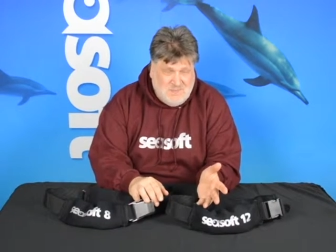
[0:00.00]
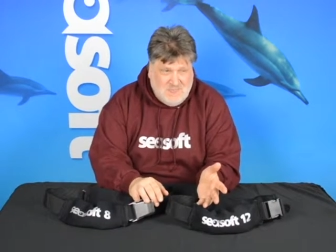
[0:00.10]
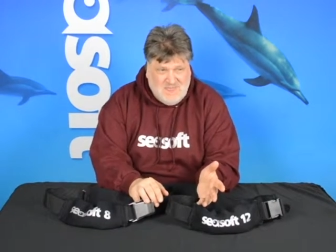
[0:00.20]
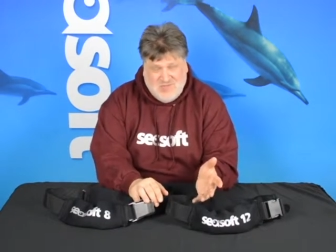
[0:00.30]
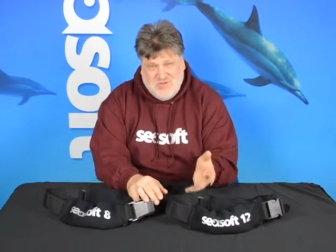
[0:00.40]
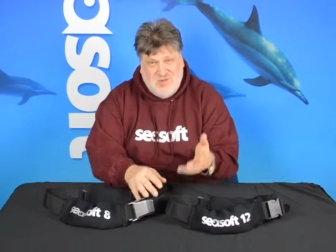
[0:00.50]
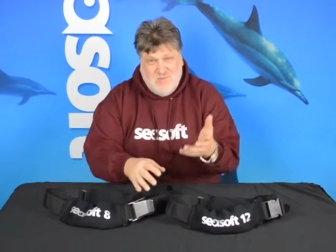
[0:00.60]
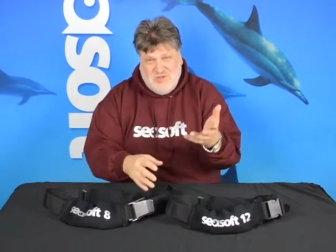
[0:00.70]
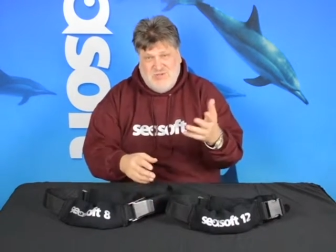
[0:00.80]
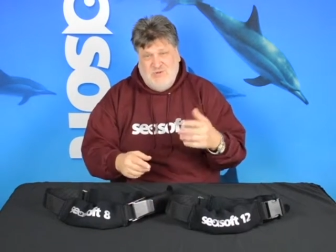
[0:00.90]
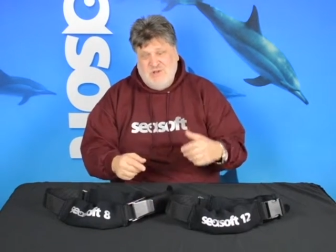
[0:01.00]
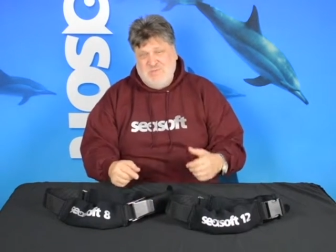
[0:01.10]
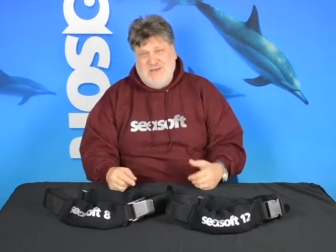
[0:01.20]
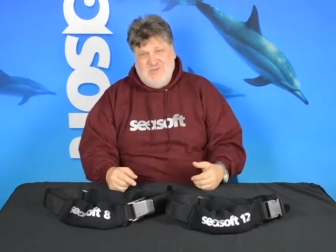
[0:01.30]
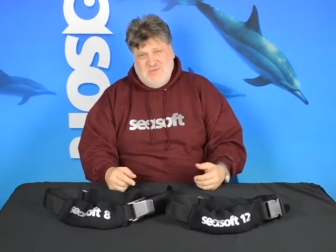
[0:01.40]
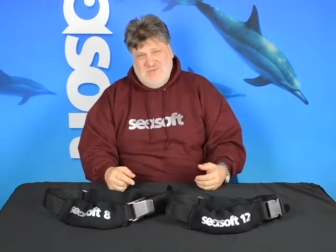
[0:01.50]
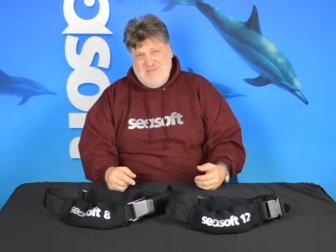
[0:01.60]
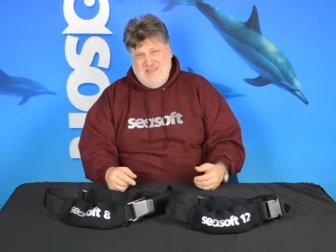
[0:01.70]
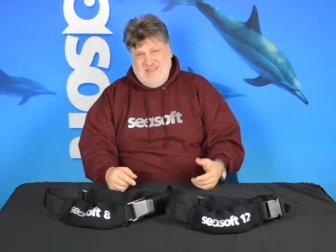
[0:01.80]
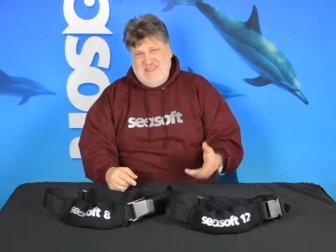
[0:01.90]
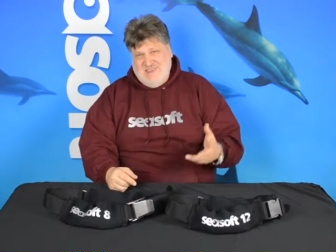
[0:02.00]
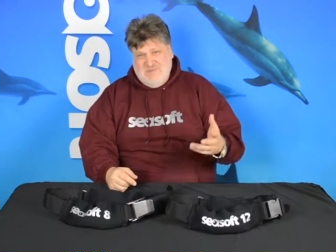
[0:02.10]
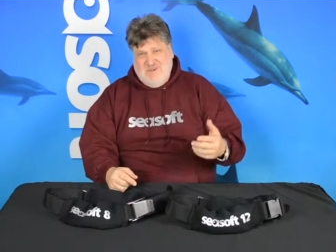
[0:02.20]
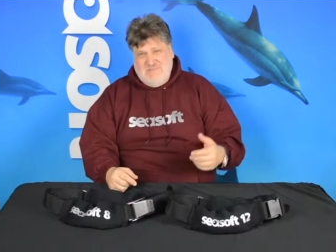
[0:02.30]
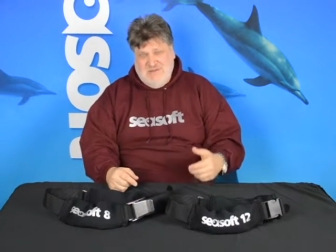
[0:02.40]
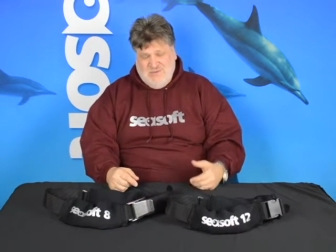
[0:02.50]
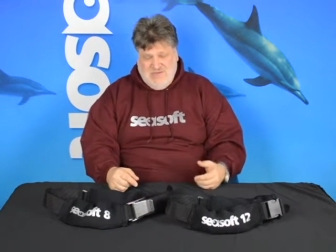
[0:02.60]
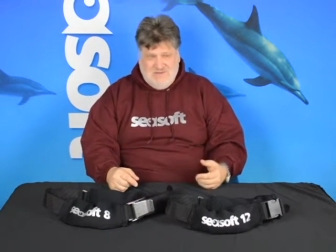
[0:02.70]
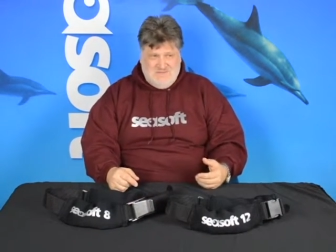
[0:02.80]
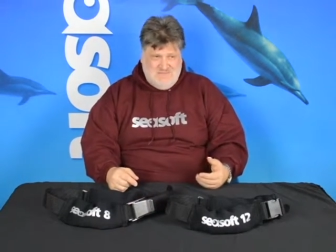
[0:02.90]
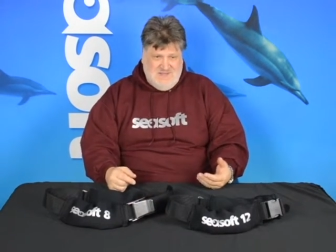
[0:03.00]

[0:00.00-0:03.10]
Let's say I'm wearing 30 pounds and I take 12 pounds out.